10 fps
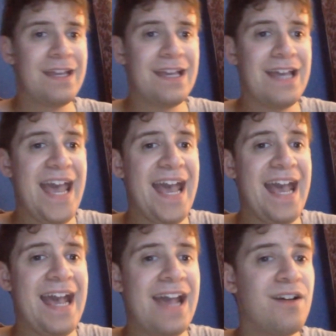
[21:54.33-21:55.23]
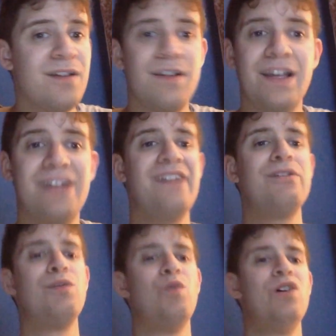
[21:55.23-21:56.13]
and
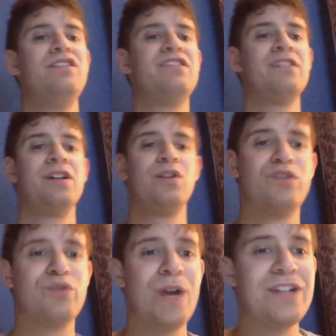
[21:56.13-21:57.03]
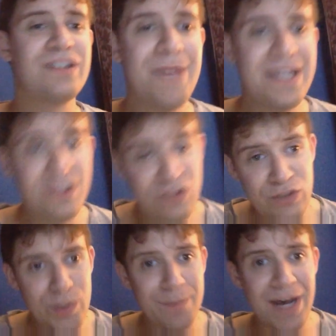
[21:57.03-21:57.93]
Xavier Woods was trying to make it
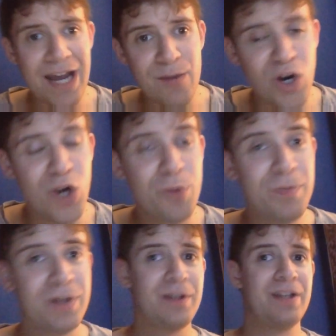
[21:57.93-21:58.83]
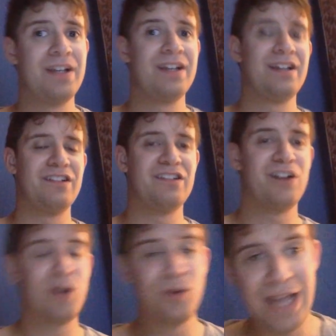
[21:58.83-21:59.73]
to the bottom rope
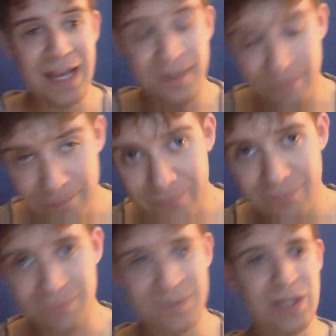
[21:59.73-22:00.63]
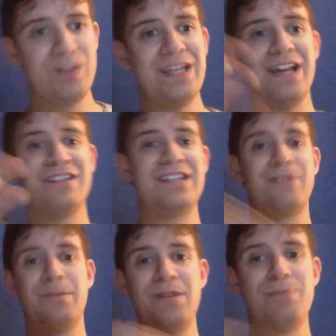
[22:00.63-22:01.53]
so that you know the STF
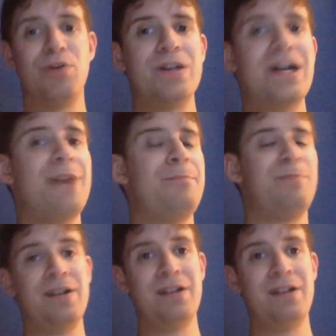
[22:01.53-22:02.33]
could be broken up, but